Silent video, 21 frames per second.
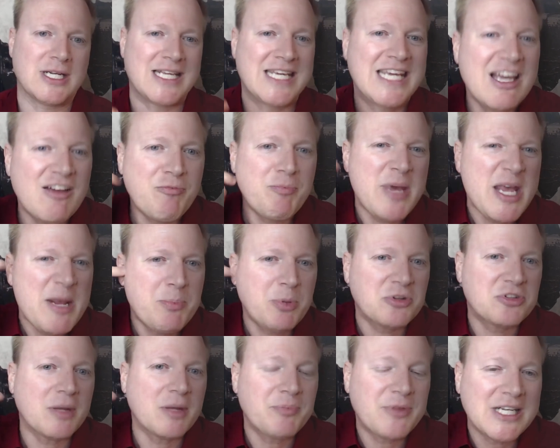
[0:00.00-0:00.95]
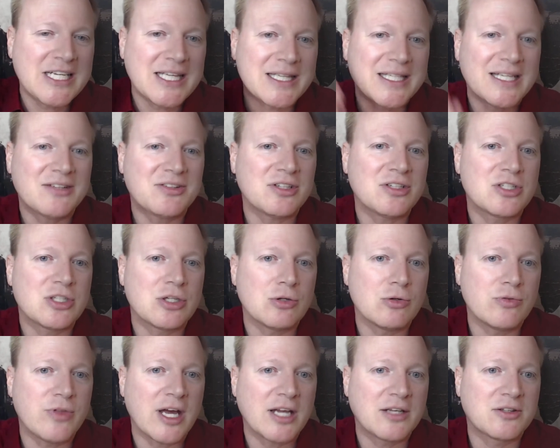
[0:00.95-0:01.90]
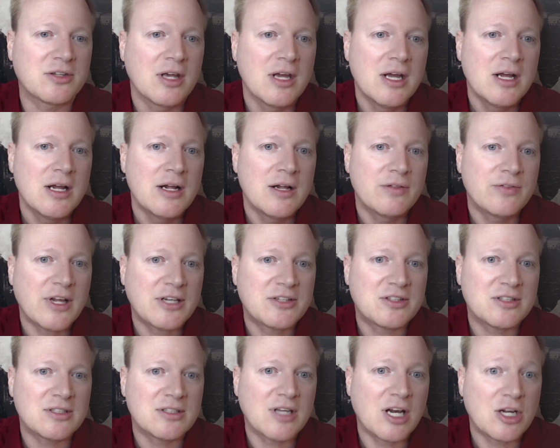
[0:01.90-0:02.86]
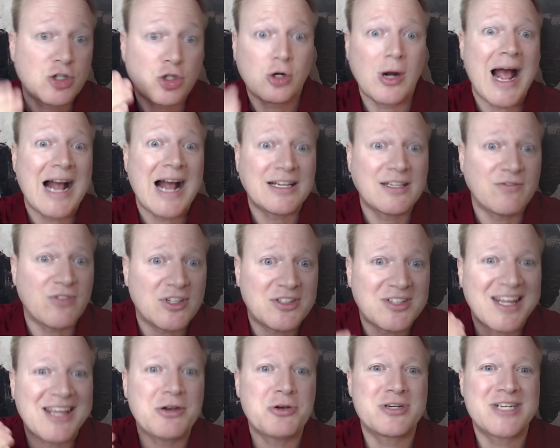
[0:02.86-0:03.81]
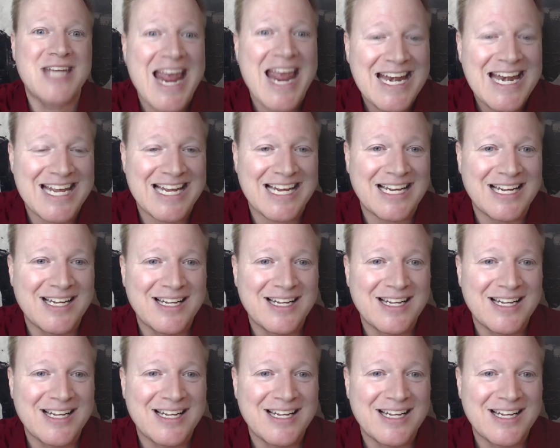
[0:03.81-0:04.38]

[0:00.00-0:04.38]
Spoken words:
Give people something to listen to that's attractive, that's entertaining.